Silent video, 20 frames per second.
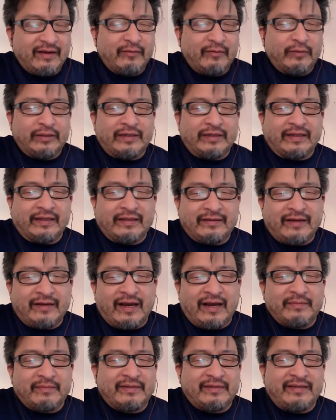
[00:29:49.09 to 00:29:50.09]
which at the
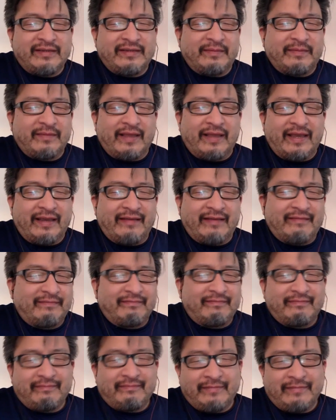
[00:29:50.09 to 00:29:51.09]
time seemed like
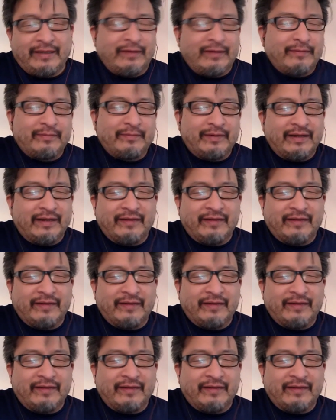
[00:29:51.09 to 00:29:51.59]
an